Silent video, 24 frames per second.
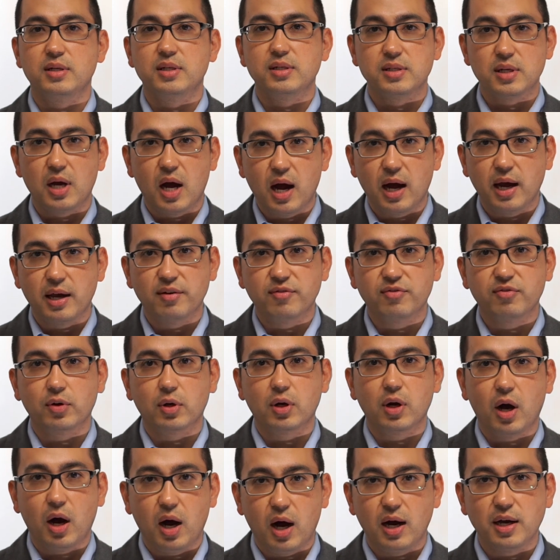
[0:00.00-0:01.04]
design for
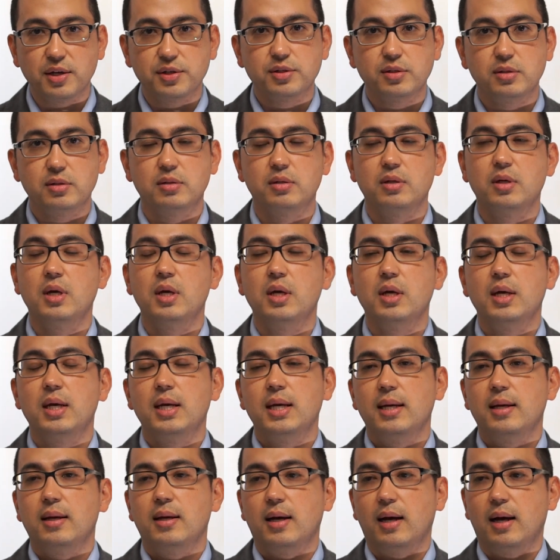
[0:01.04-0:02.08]
cost,
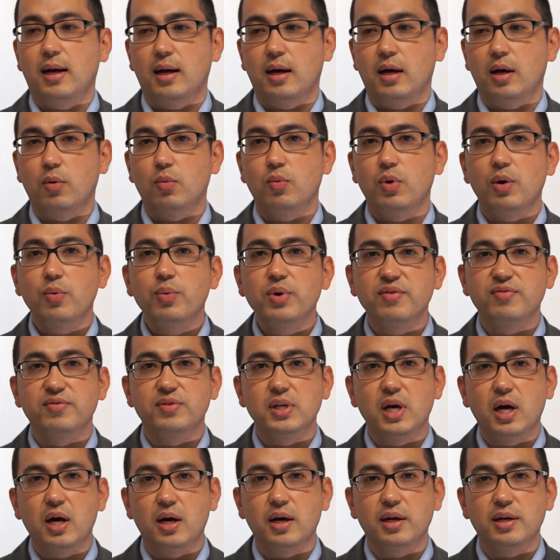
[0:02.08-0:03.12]
what we've
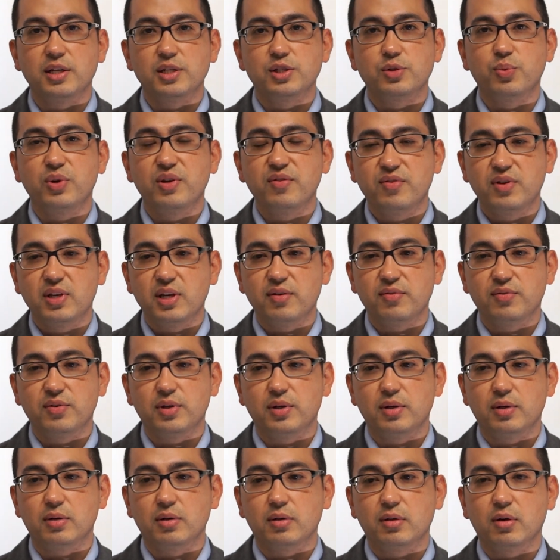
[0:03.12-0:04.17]
done is we've
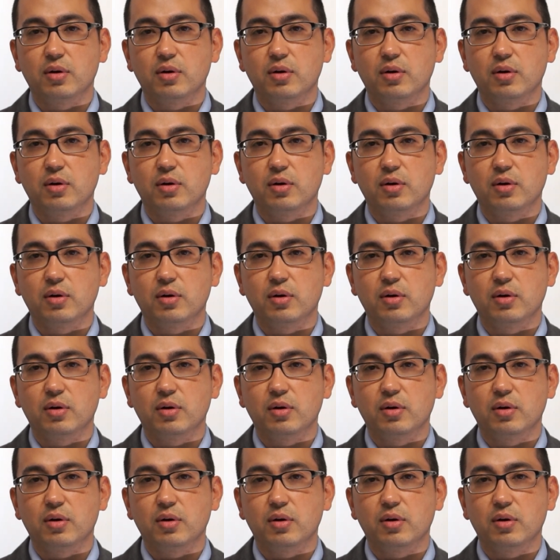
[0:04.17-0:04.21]
given